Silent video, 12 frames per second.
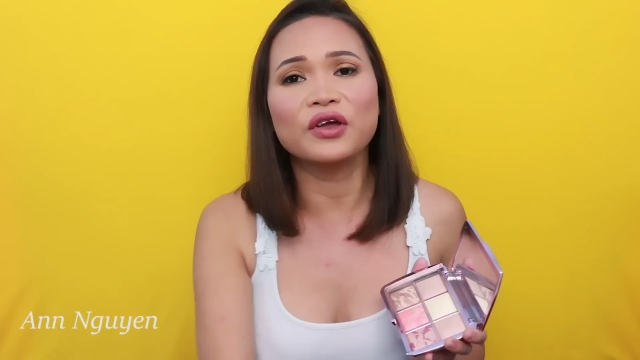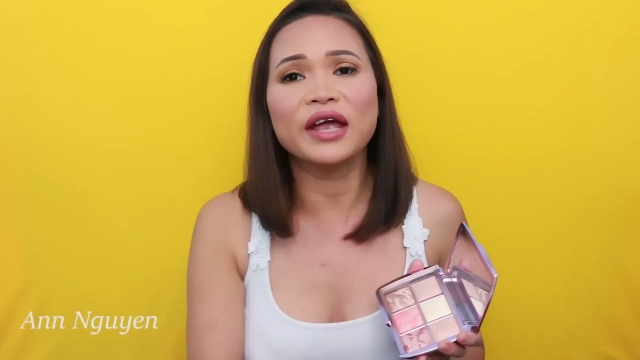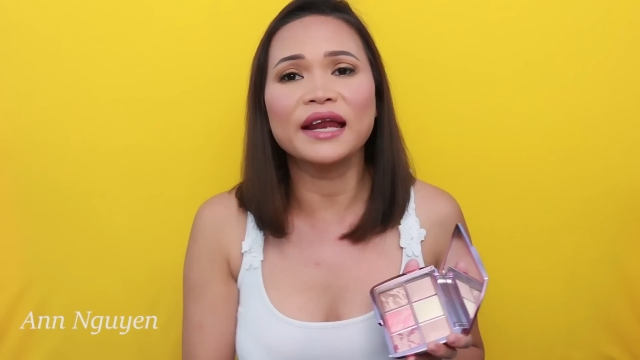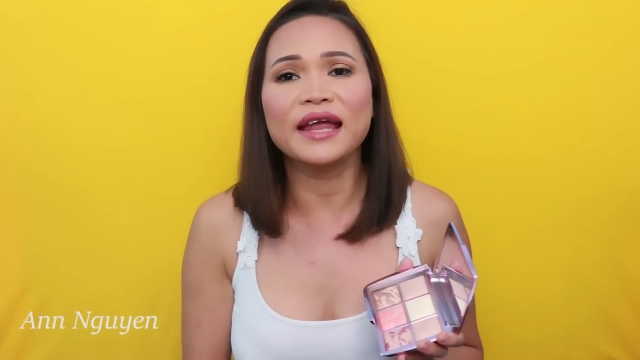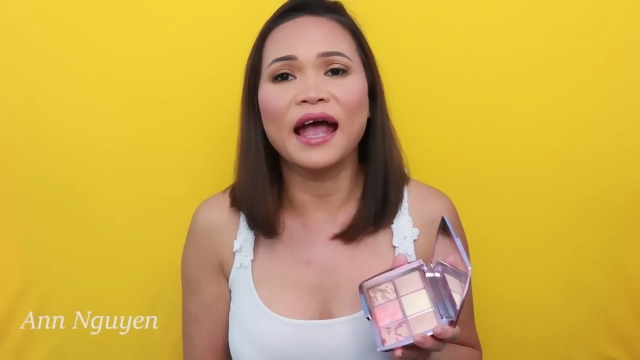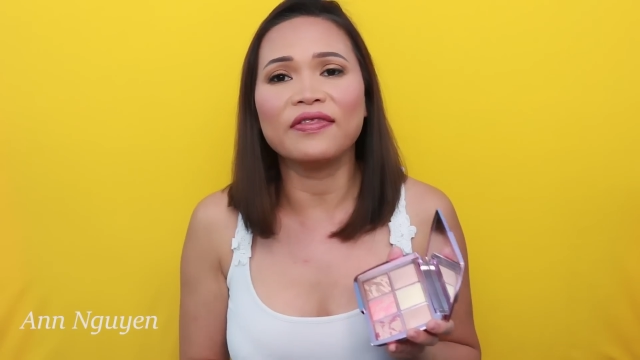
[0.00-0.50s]
You
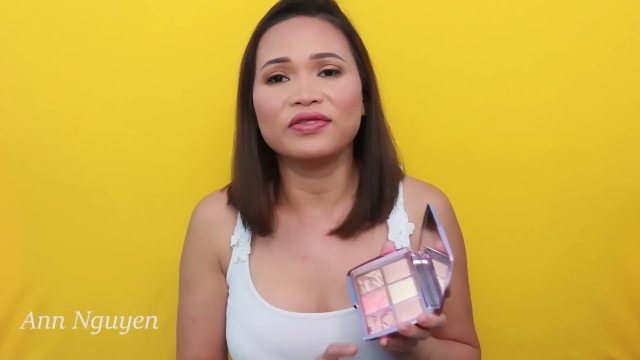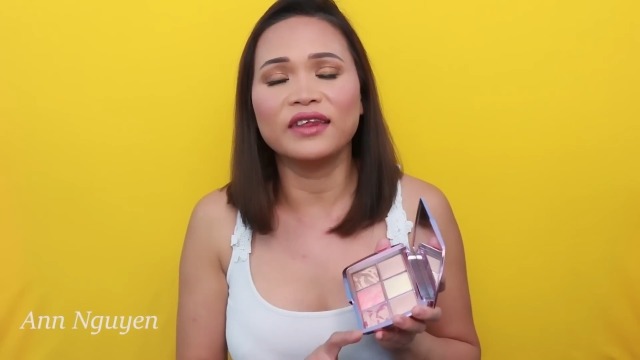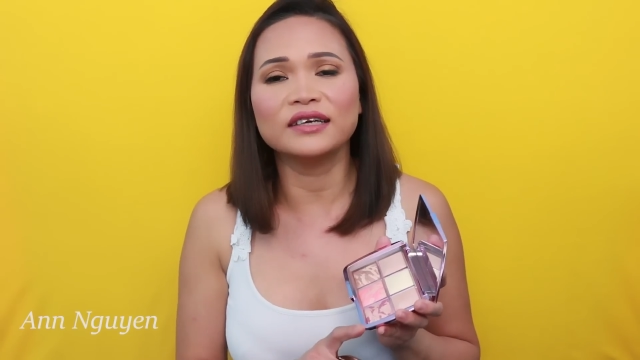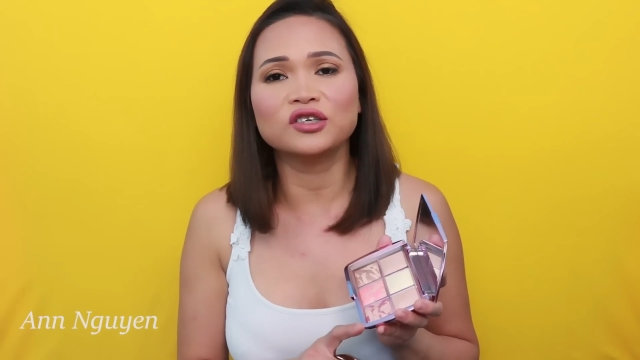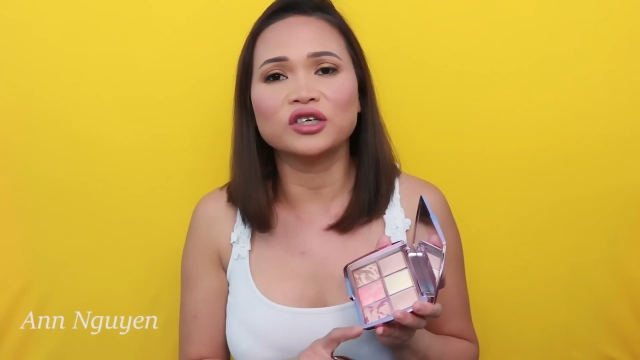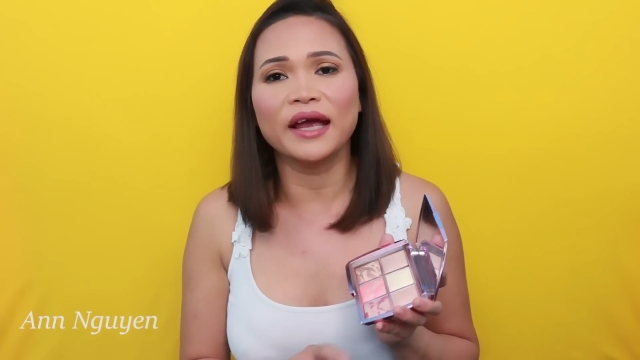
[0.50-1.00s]
can get
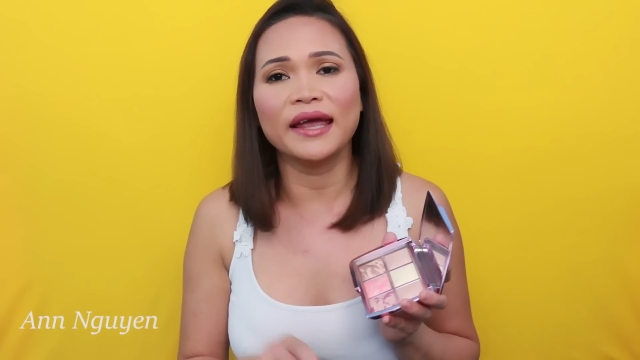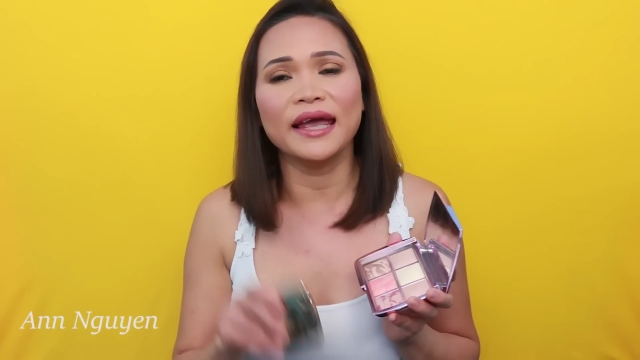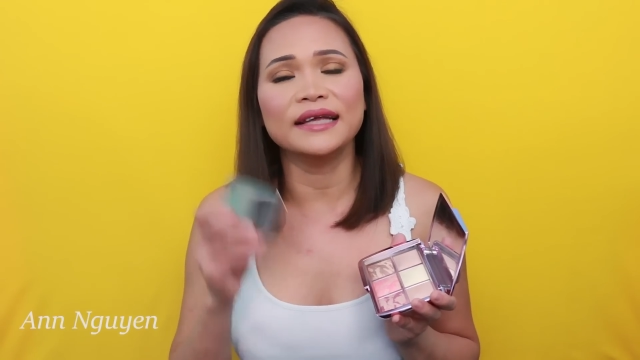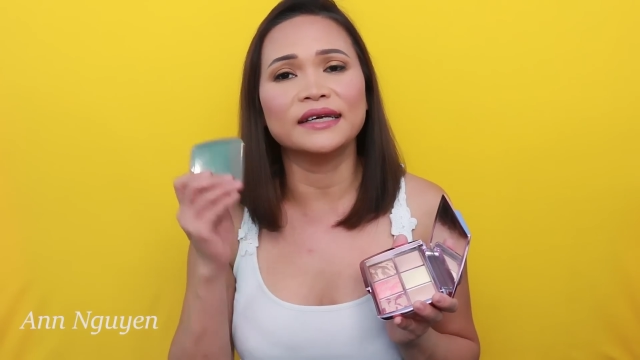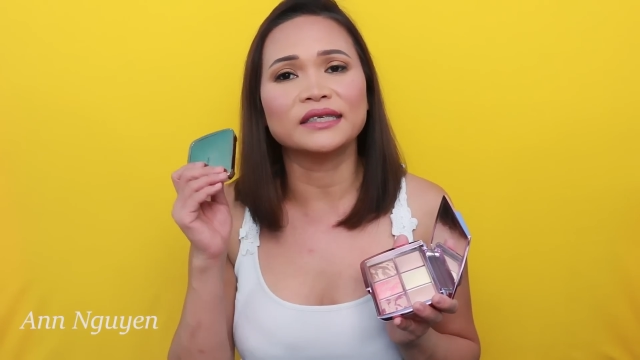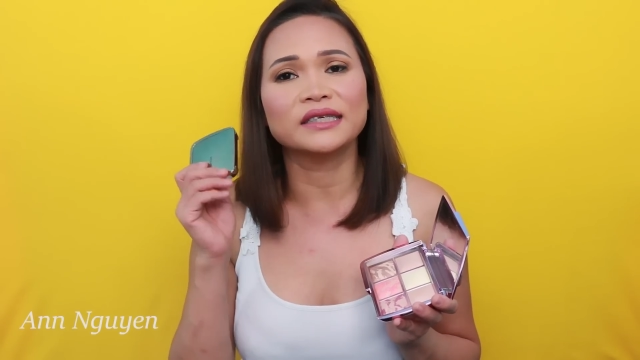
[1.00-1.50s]
this shade
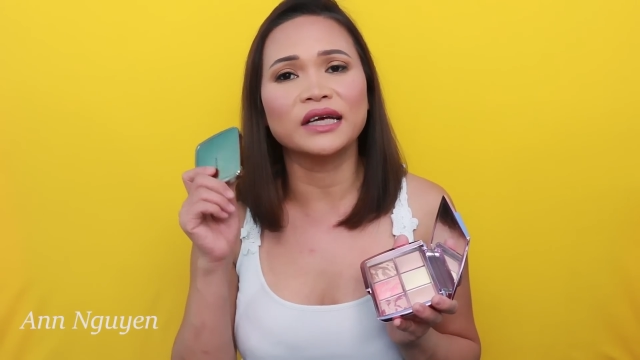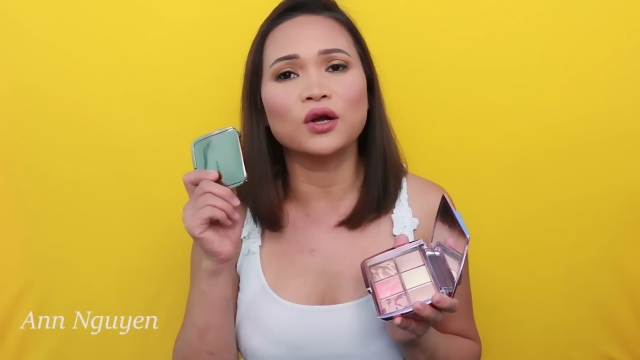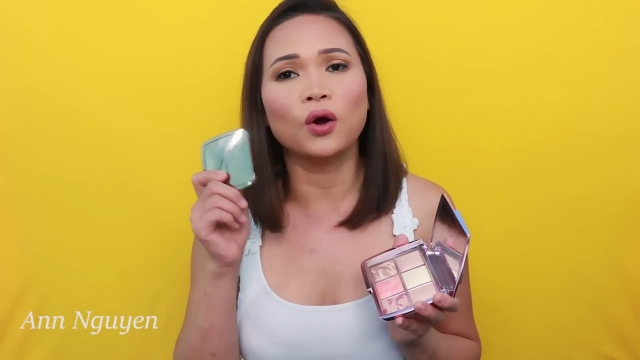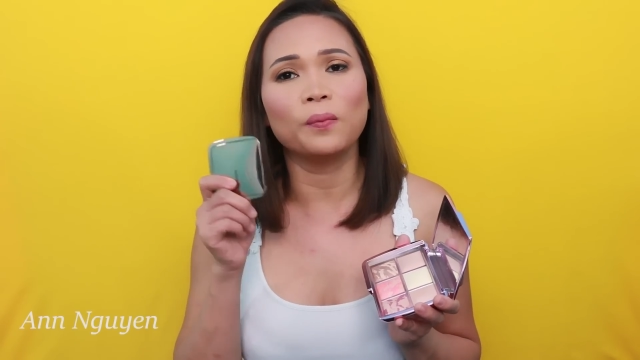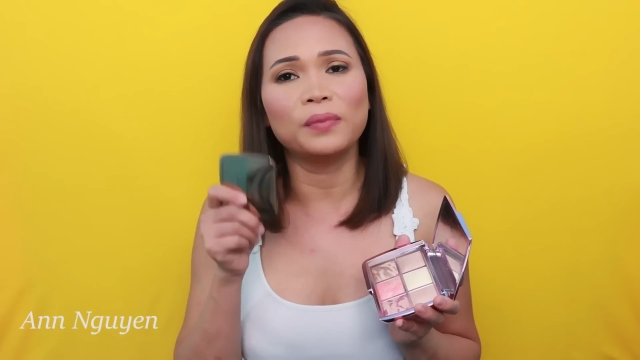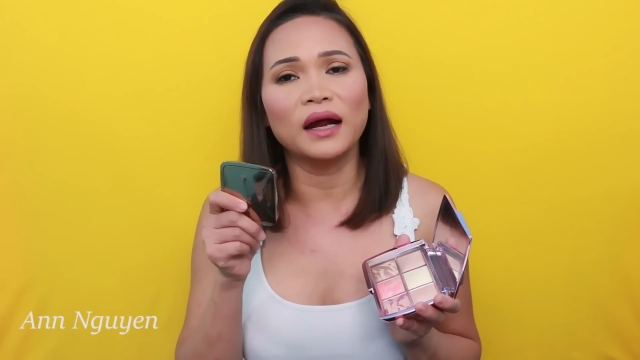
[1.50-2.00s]
in a single